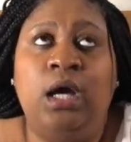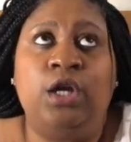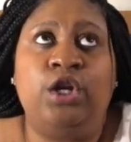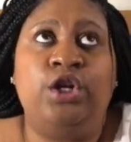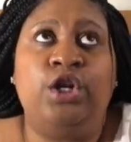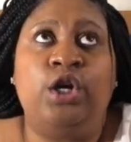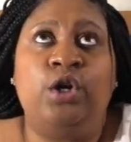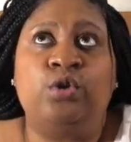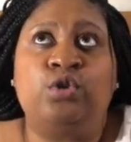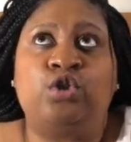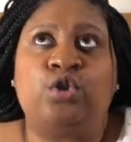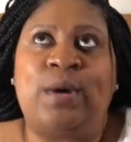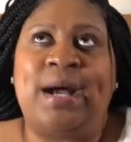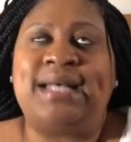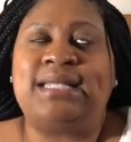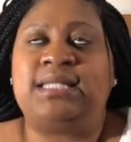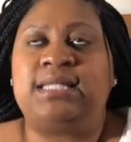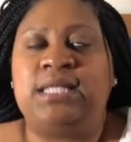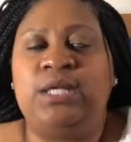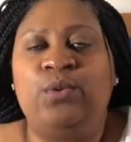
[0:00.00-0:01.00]
you know, so
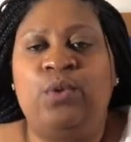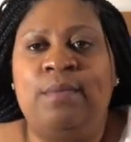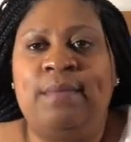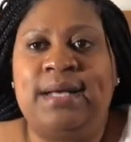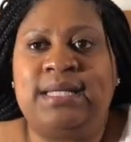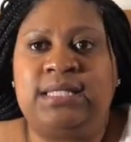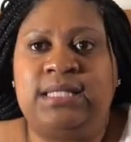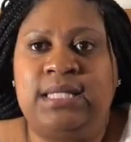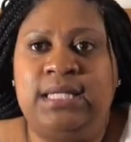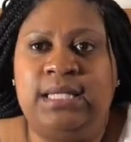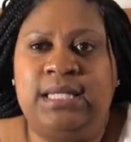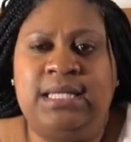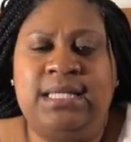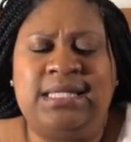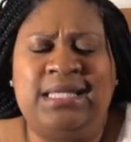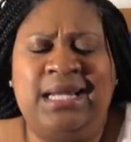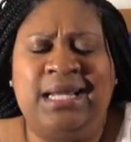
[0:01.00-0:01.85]
I see where my seat is.